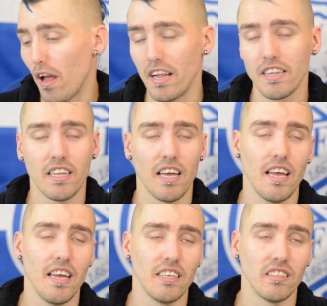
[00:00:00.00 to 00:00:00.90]

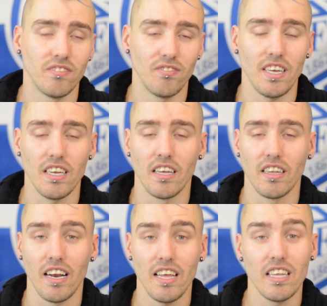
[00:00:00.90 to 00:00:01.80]
his feet,
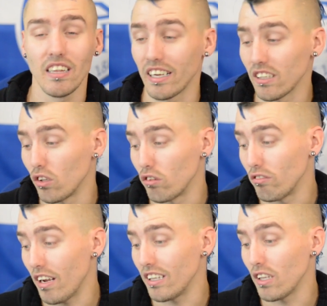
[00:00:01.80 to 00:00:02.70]
and then he linked up
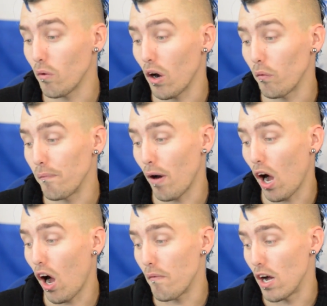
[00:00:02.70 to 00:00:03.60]
really well with
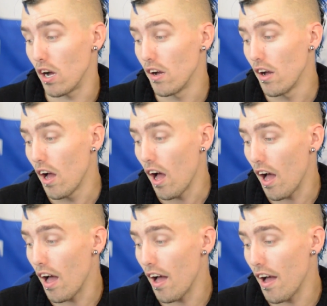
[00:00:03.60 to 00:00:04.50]
Palmer.
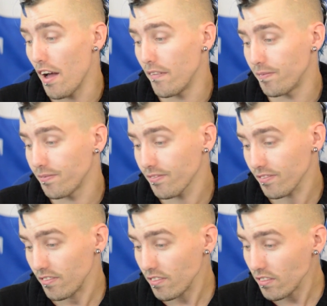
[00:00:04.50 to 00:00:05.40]

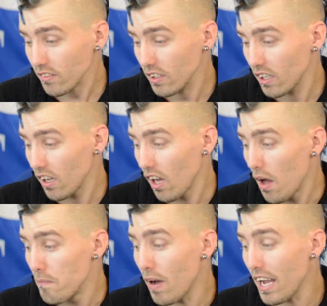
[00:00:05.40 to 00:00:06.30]

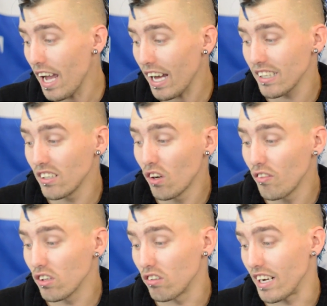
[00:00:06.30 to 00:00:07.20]
May has
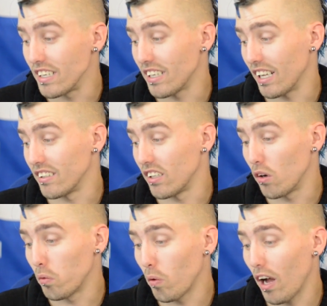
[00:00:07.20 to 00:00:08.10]
another great chance
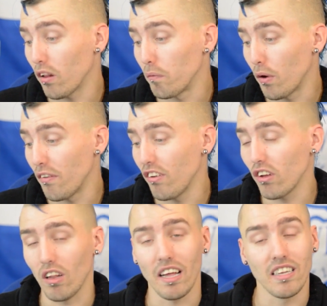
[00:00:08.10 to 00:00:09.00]
as well, but it
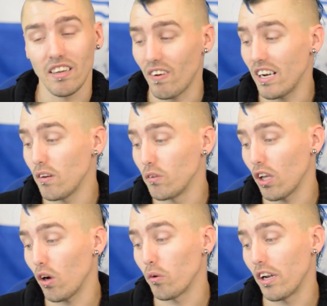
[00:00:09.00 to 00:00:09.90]
feels like the defender
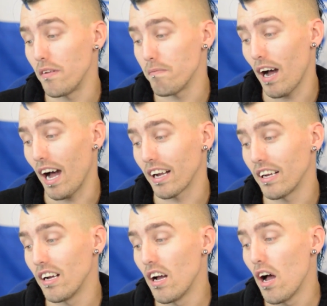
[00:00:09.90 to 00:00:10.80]
was holding him back.